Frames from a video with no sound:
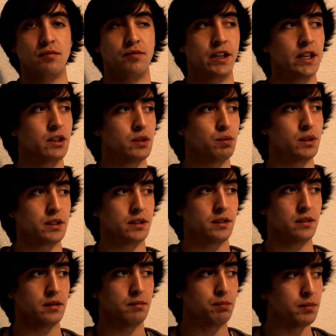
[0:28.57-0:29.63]
videos with
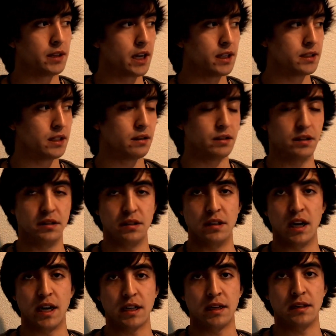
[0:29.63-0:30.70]
guns that are usually
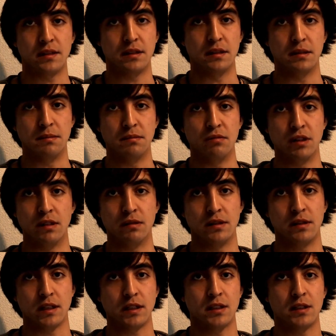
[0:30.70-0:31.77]
not custom, whether
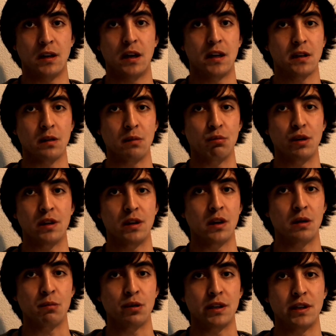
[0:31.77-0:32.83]
it's like stock or Umbrella
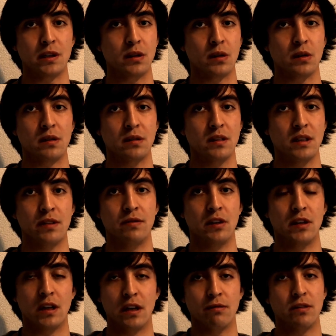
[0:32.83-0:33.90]
Armory or even a
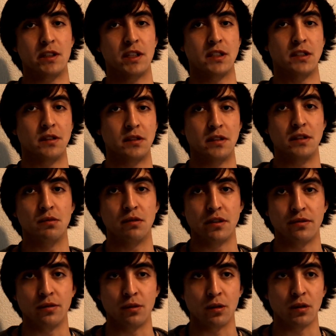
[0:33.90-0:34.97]
Novrich
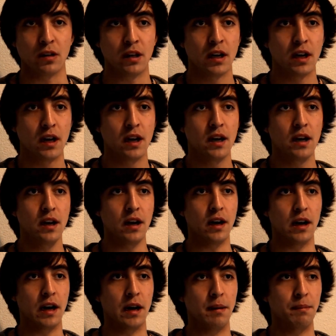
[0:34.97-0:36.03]

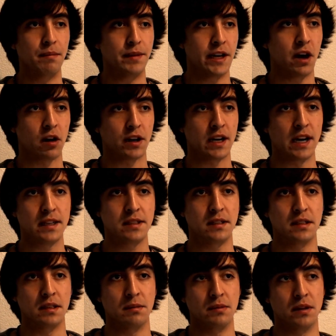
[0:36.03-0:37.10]
SSG-24, they are
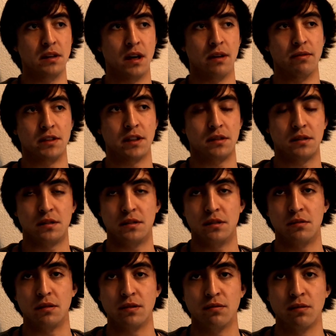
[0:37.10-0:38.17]
custom, the Novrich
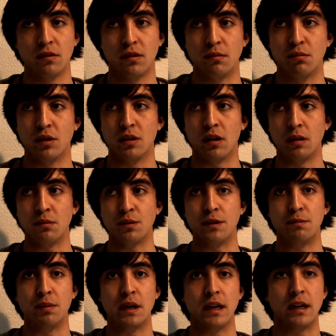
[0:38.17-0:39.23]
SSG-24 and Umbrella Armory,
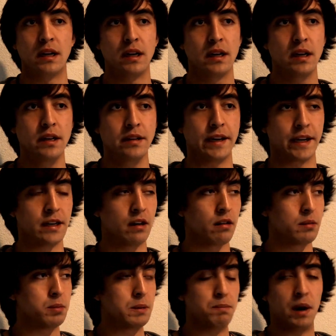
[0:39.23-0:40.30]
but they can
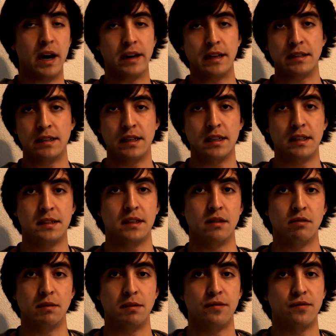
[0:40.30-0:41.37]
already be bought as is, and
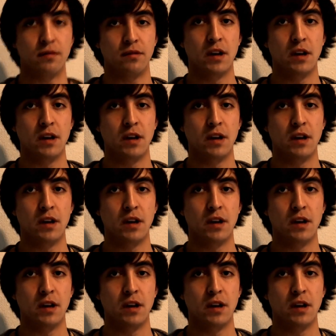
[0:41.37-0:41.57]
we'd